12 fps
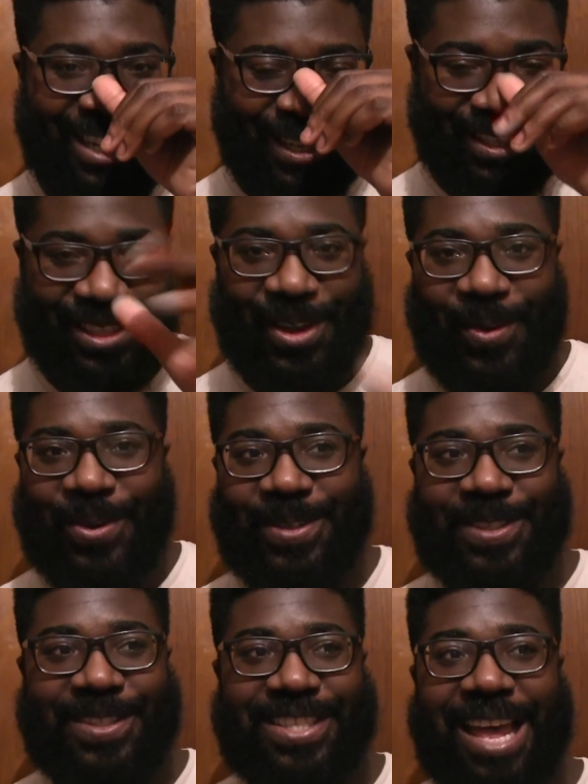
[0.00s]

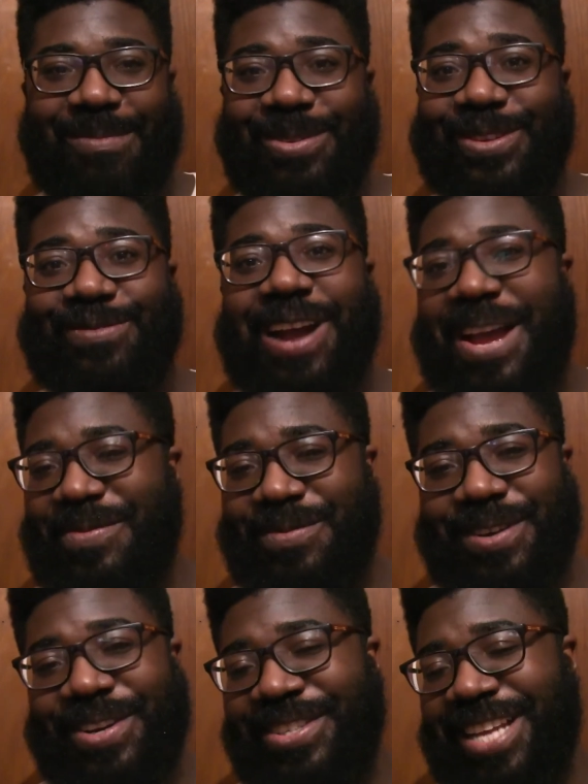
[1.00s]
Stokes-Samuels
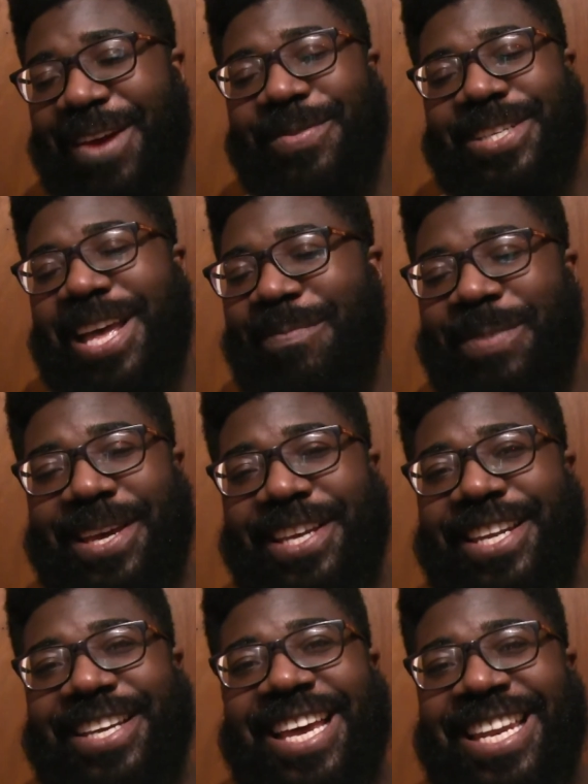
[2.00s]
rivalry, because that was epic
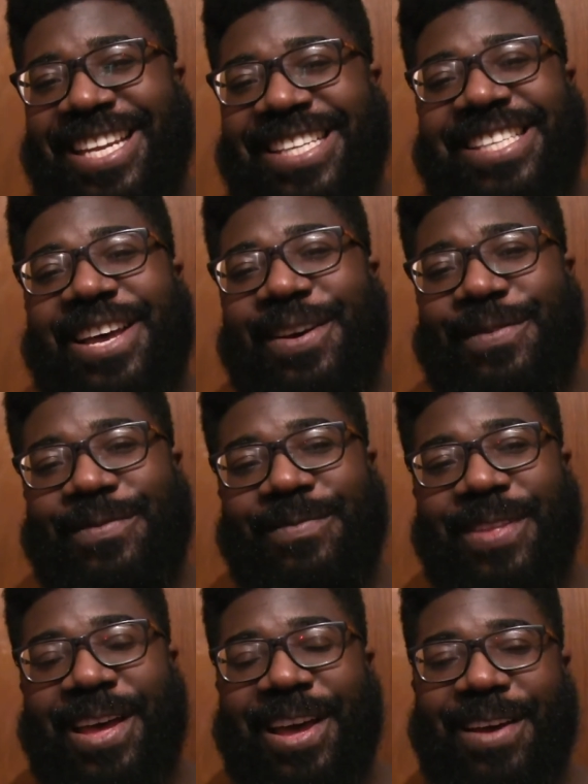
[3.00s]
in itself.
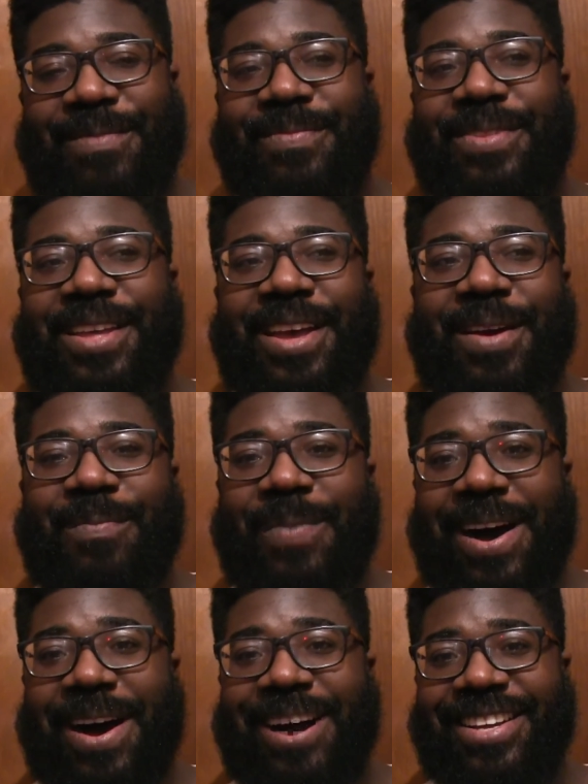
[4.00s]

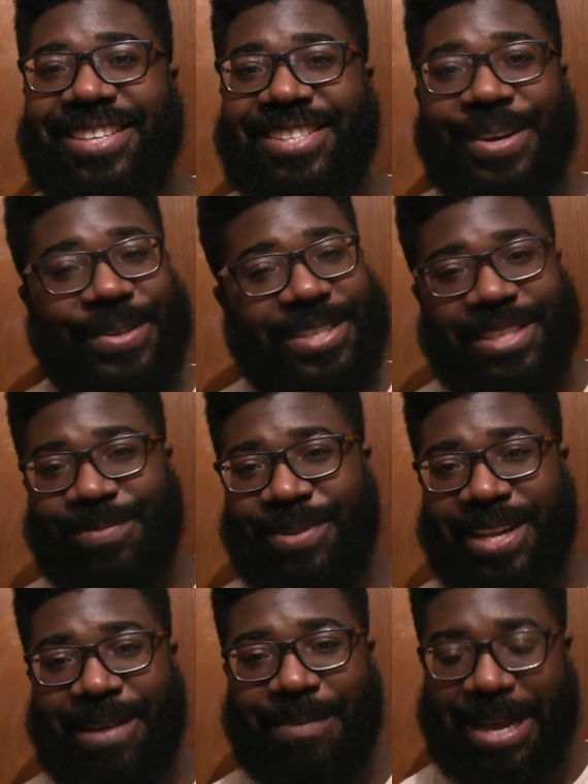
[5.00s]
But Stokes is a
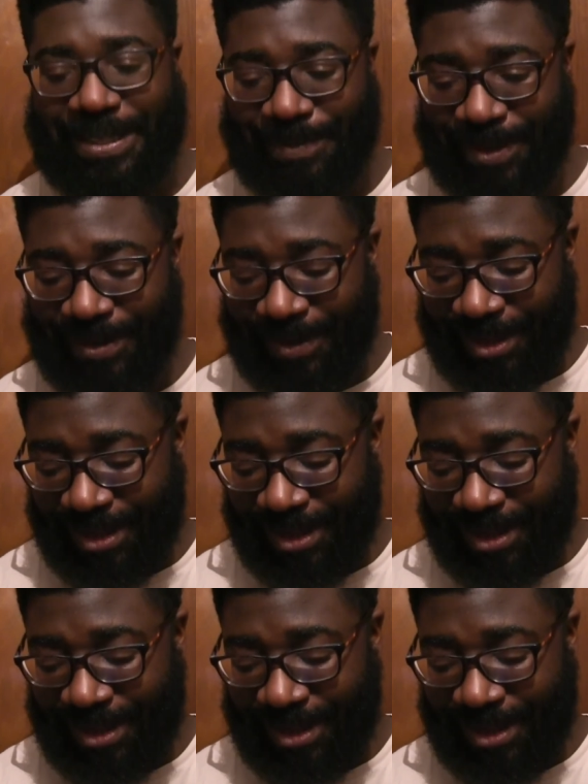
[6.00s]
brilliant batsman.